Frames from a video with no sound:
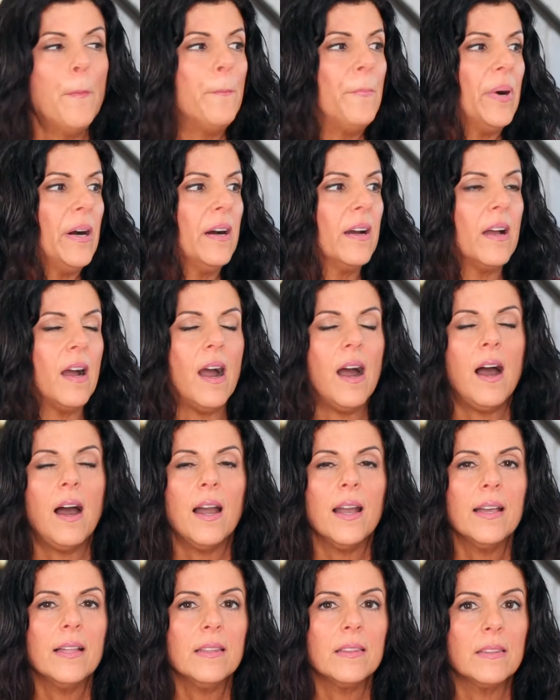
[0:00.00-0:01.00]
but
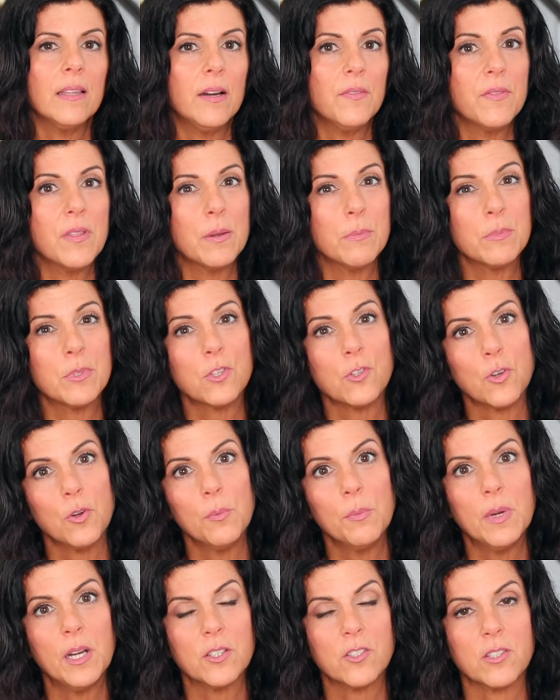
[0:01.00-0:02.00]
I love them so
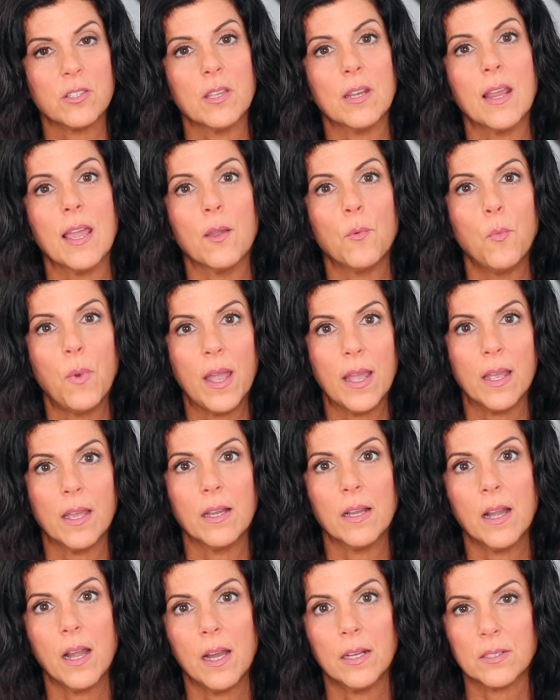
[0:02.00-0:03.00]
much that I went
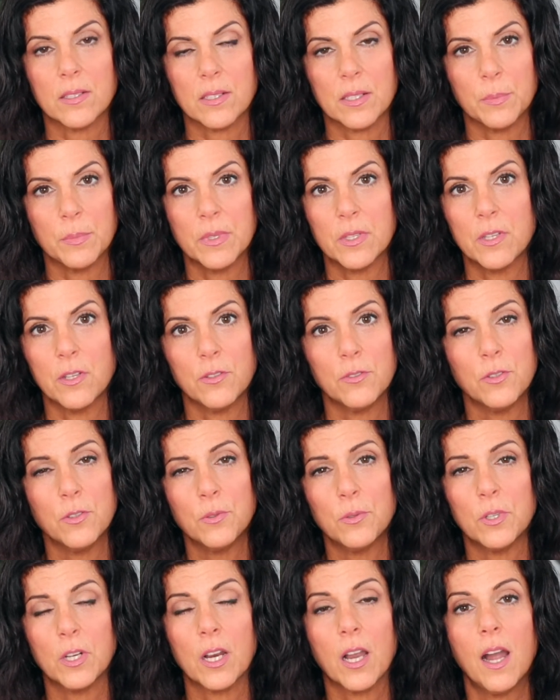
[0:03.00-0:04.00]
and got some of their
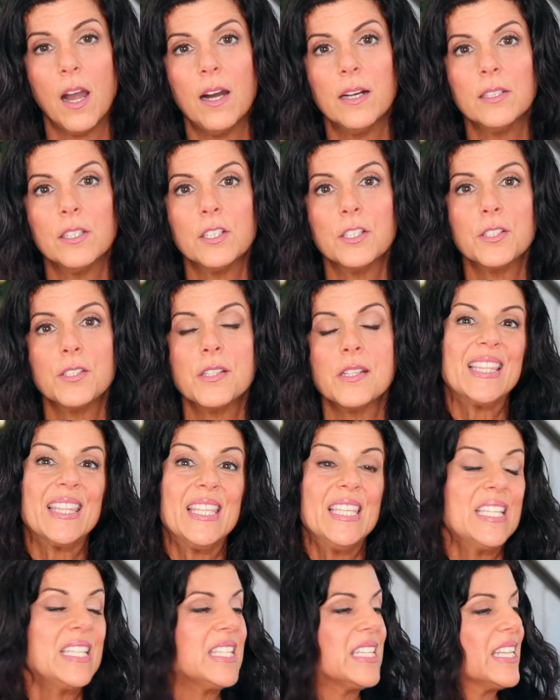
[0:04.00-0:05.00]
newer colors.
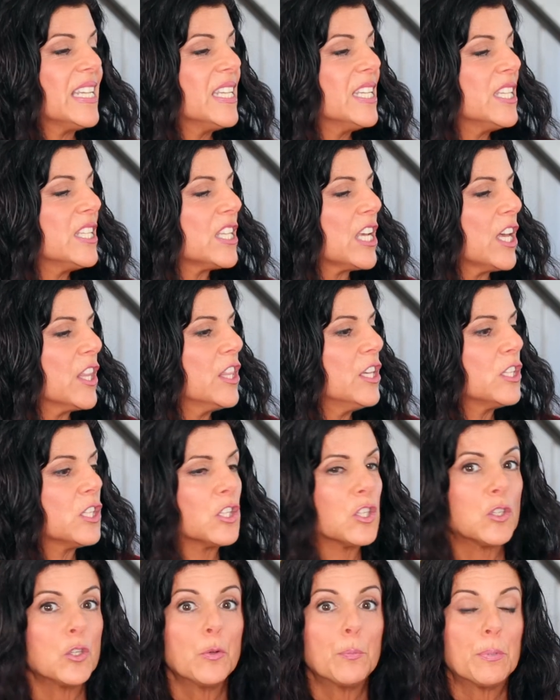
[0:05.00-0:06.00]
This is the
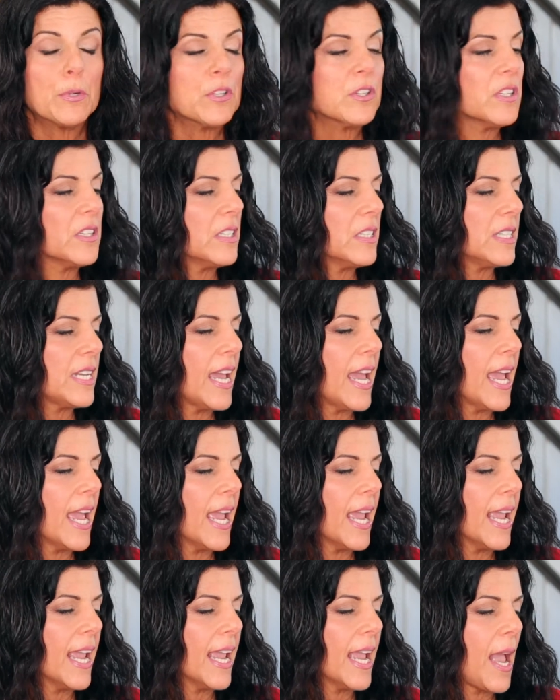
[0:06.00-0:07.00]
Super
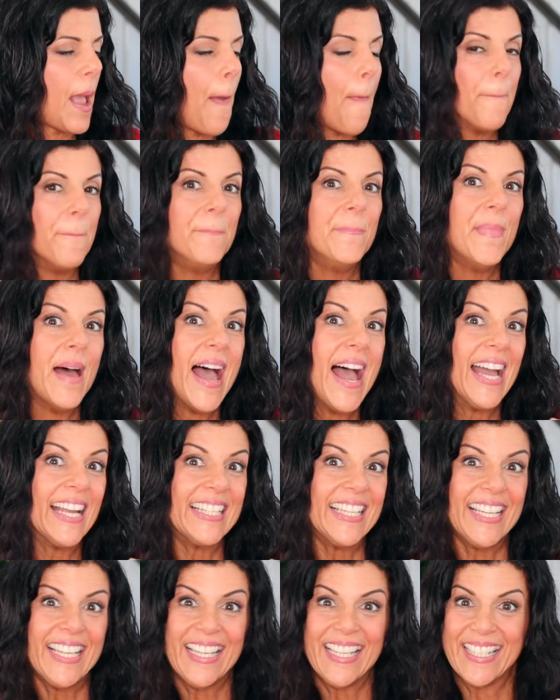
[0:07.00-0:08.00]
Stay Matte
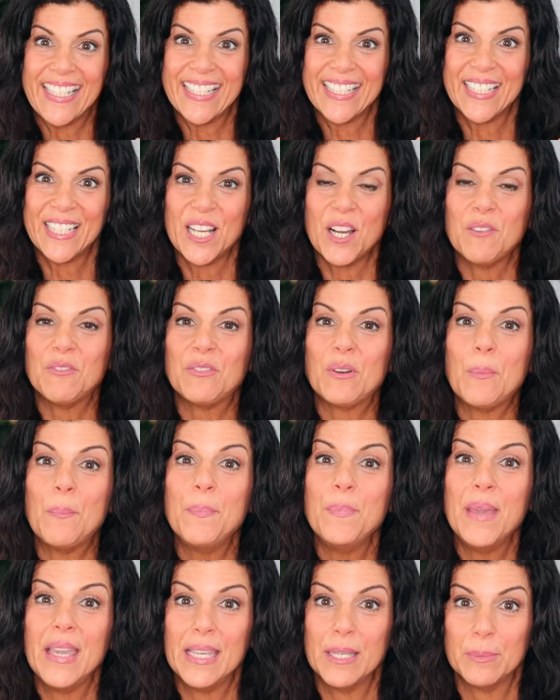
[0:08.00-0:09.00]
Ink
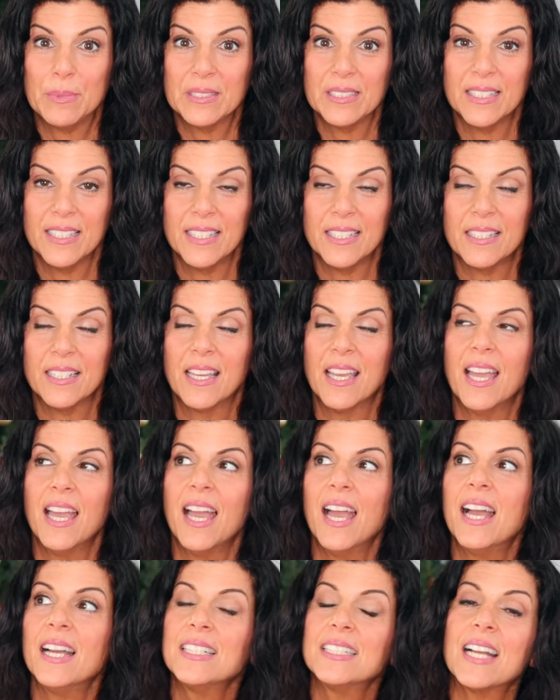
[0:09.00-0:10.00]
from Maybelline.
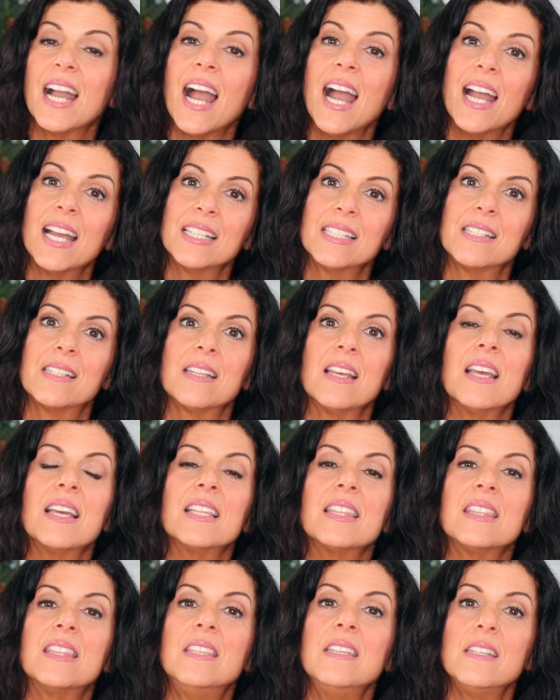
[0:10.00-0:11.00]
Guys,
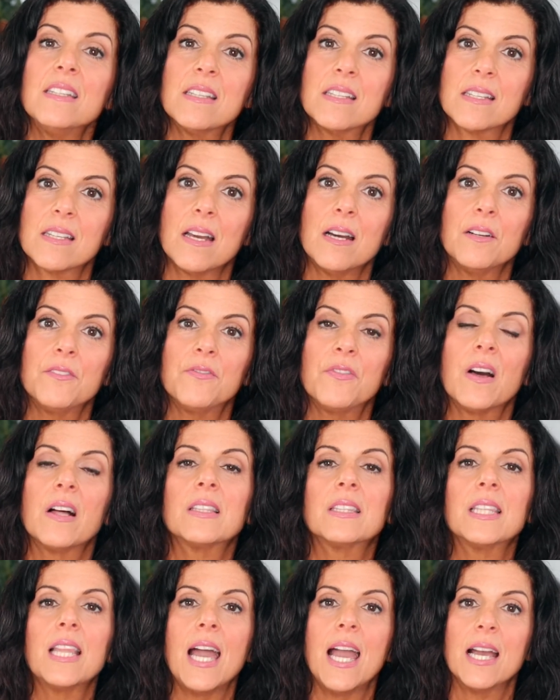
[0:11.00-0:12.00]
this stuff
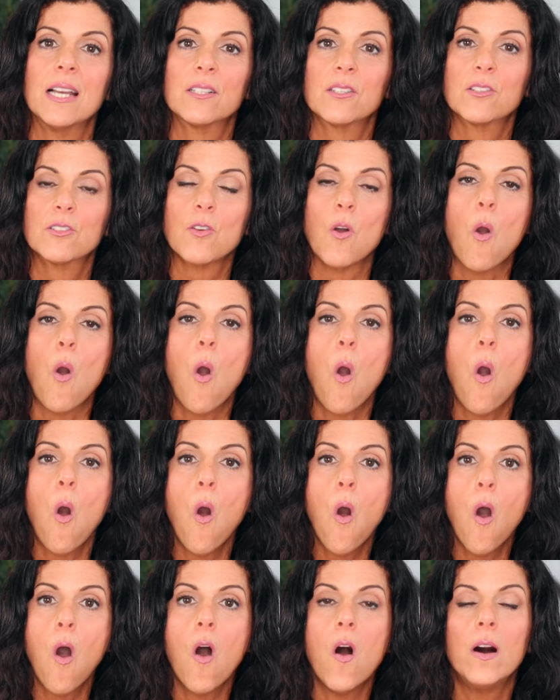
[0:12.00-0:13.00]
lasts
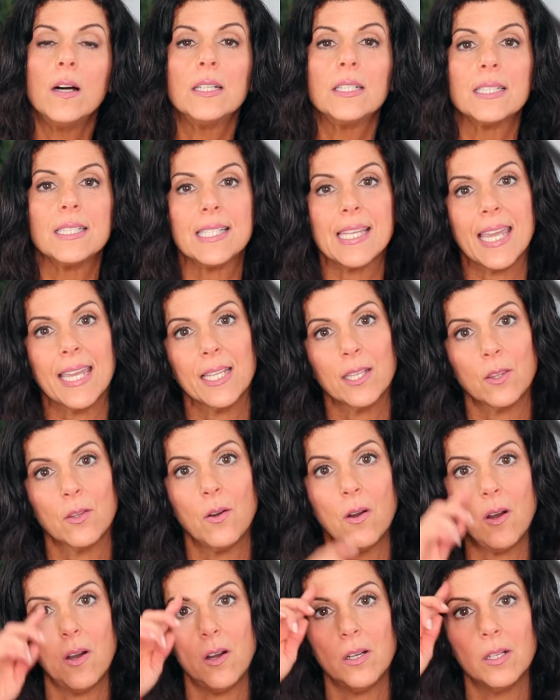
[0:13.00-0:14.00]
all day
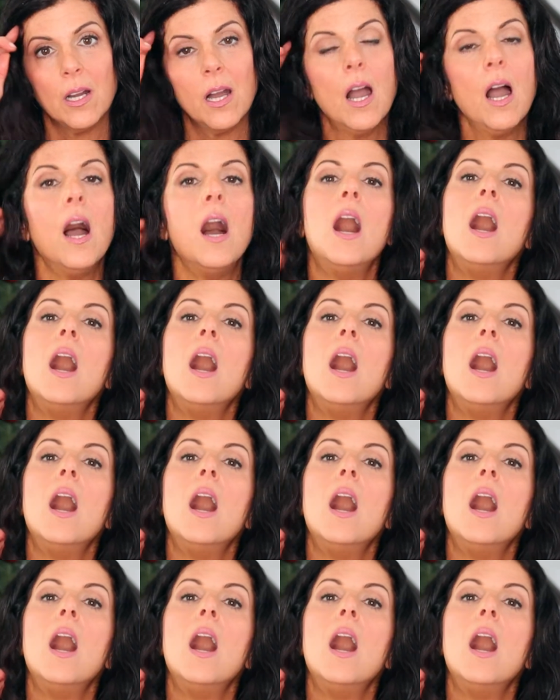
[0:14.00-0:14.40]
long.